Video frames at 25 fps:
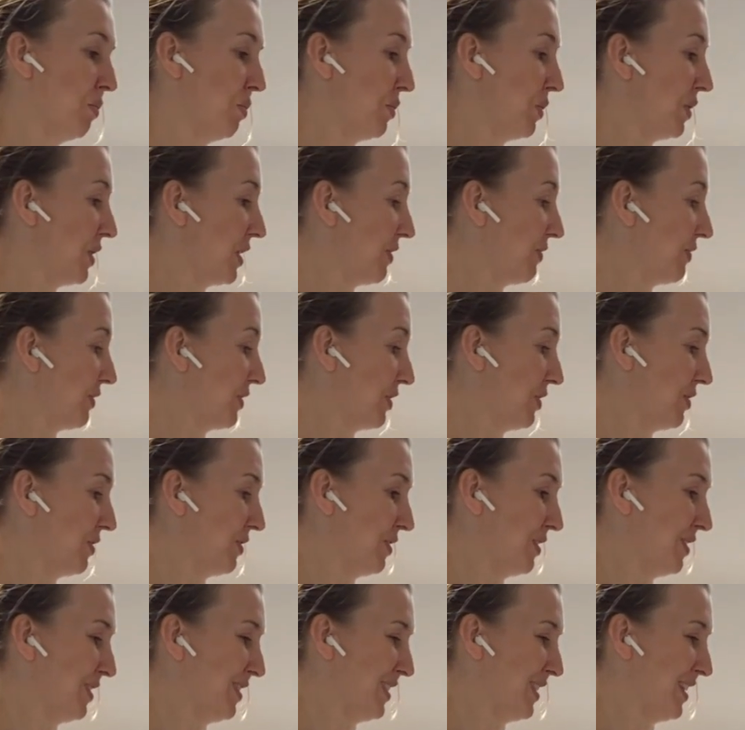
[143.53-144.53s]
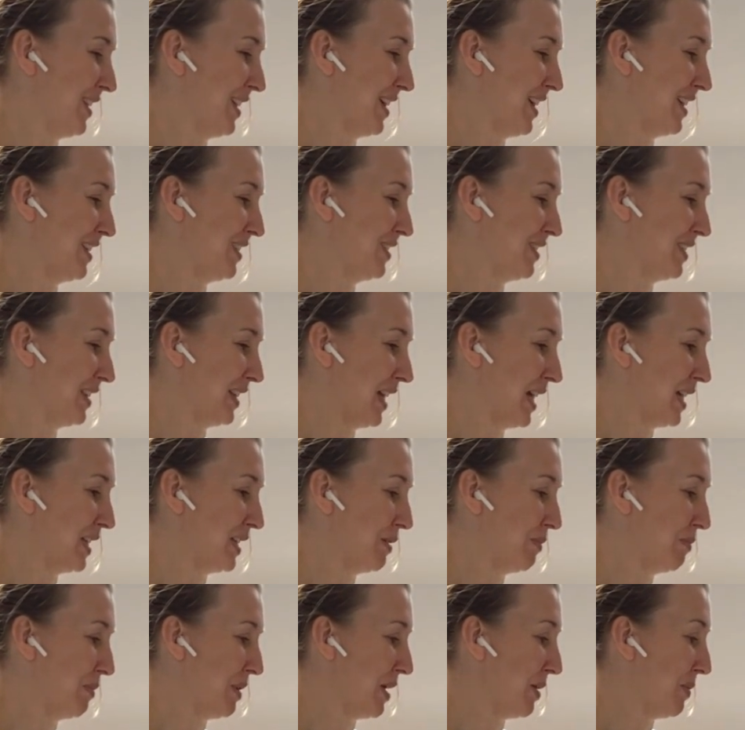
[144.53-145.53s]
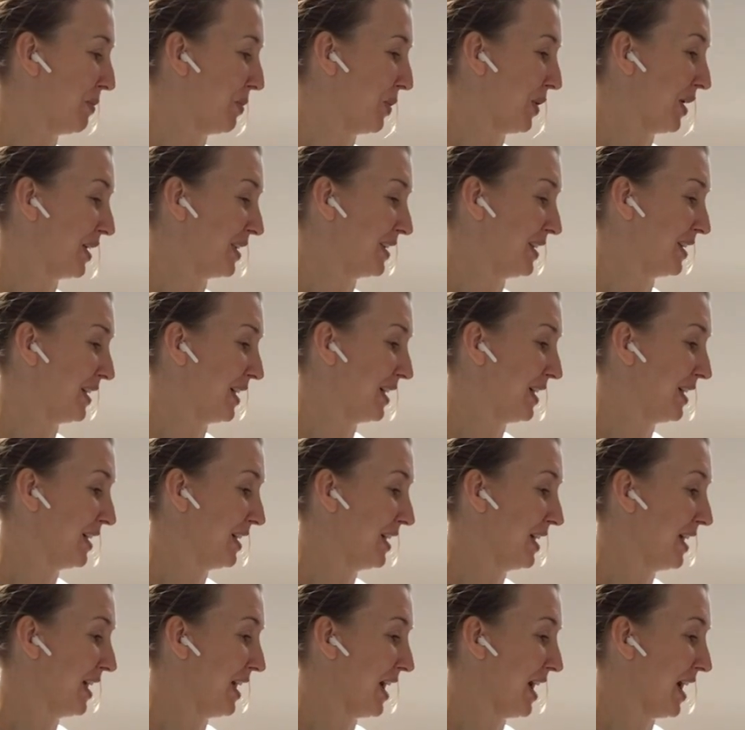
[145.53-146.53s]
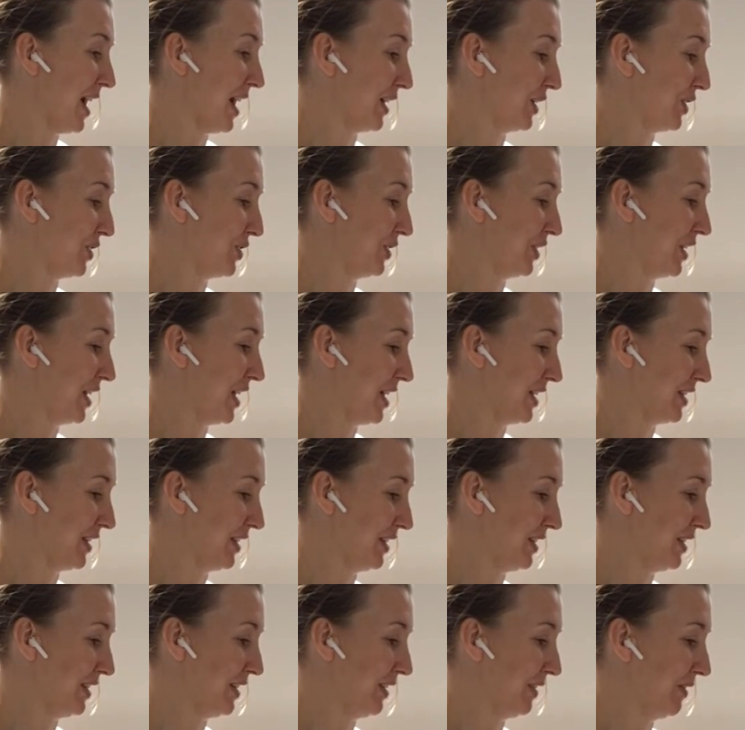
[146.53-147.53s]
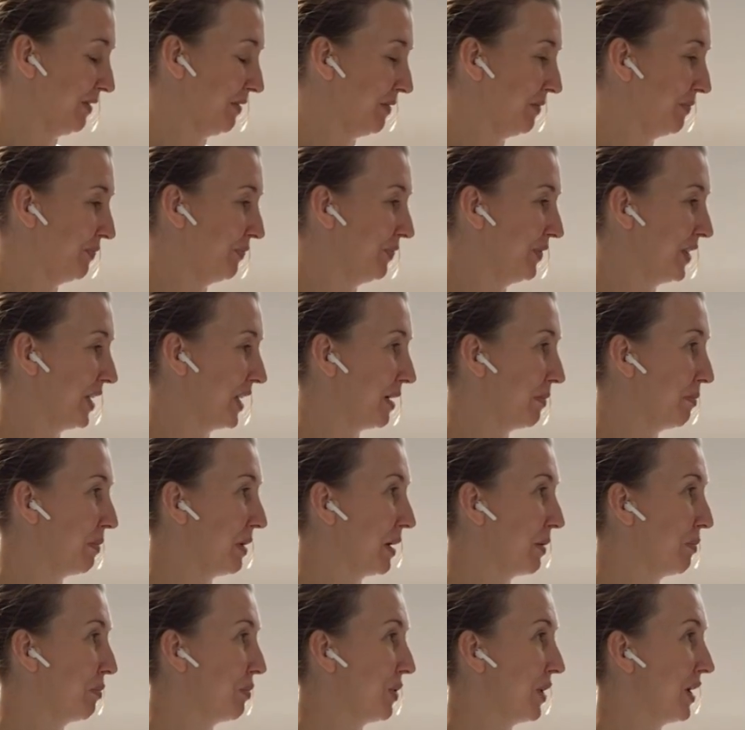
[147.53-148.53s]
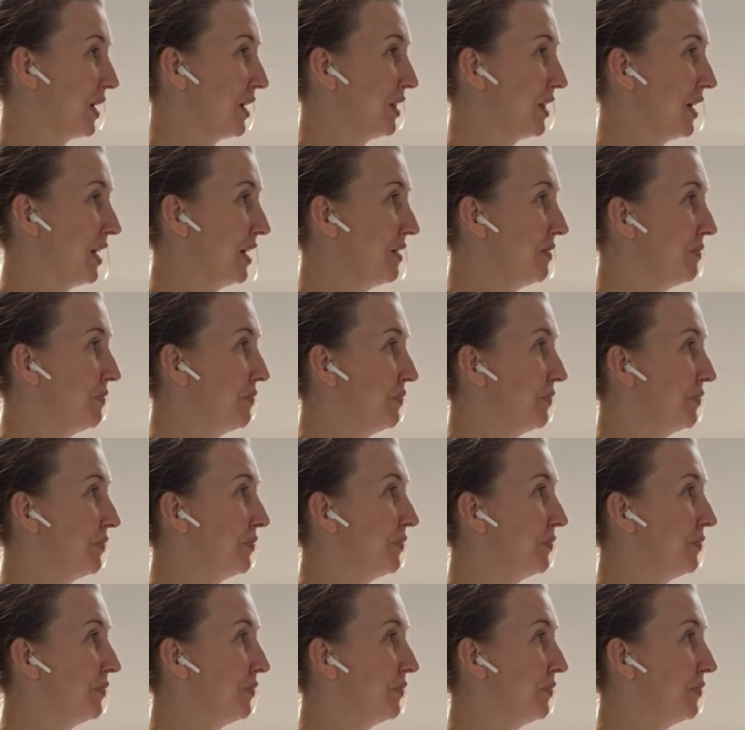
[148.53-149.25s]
wherever, and just let it be what it actually is. Take a big breath in,